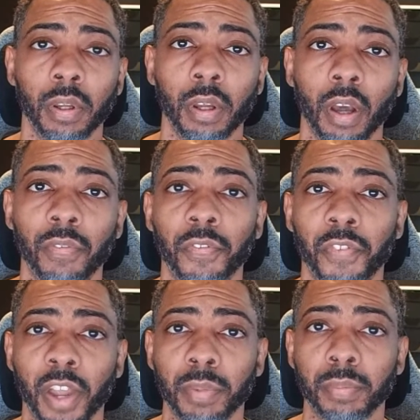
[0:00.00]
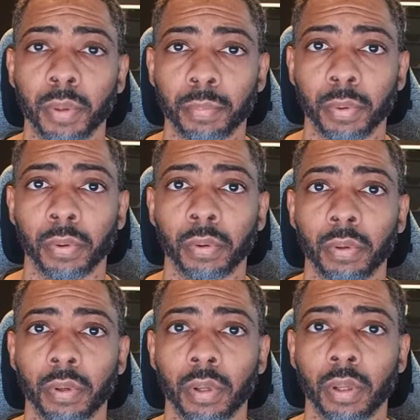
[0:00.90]
of a family member
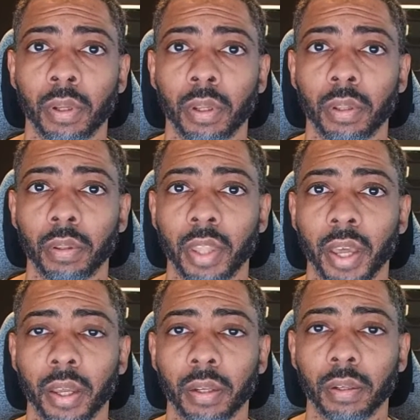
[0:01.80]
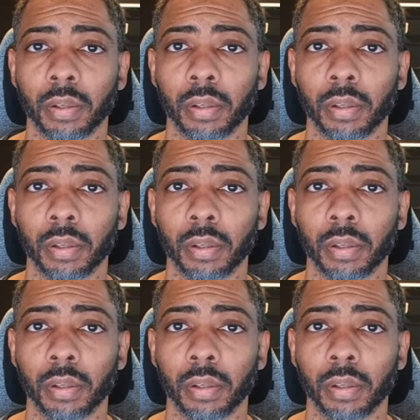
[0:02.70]
that